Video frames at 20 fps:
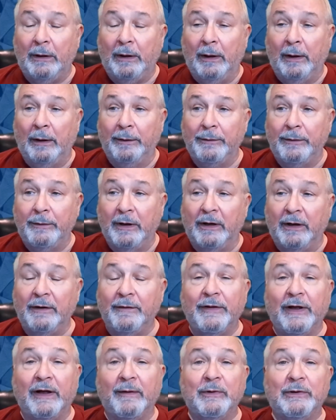none
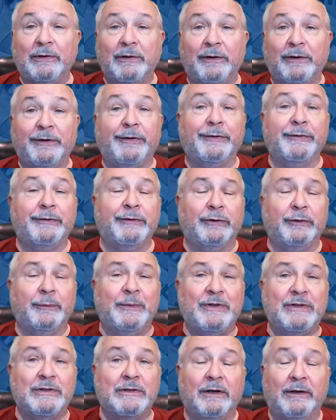of that material you'll
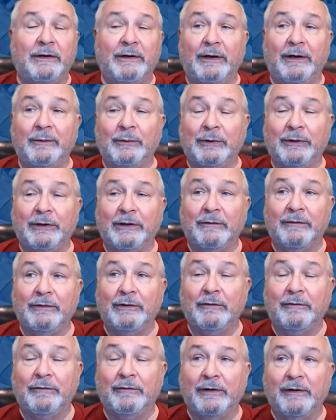be studying will give
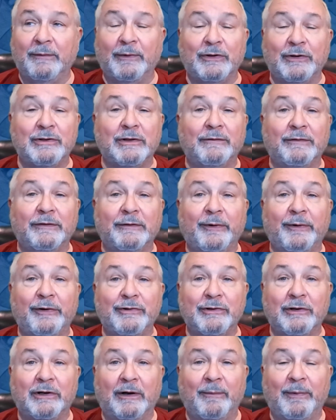you very much
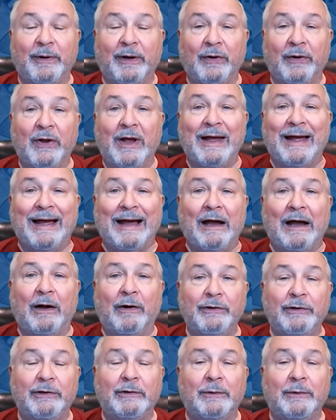information about
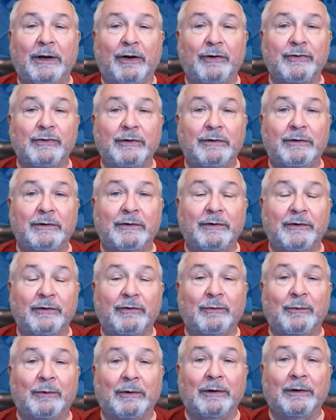how do you actually do
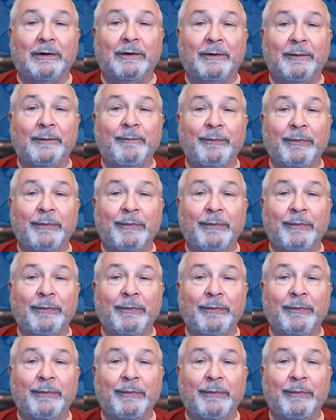this work.